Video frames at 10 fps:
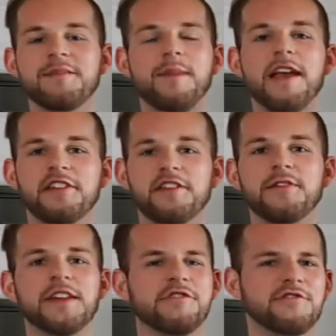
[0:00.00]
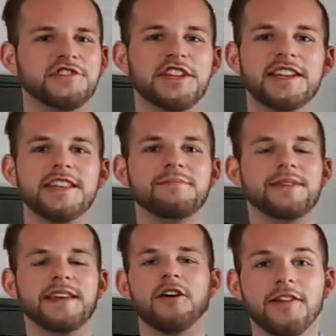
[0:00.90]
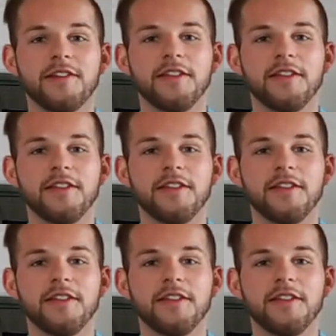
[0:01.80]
basic figures, GDP, all that.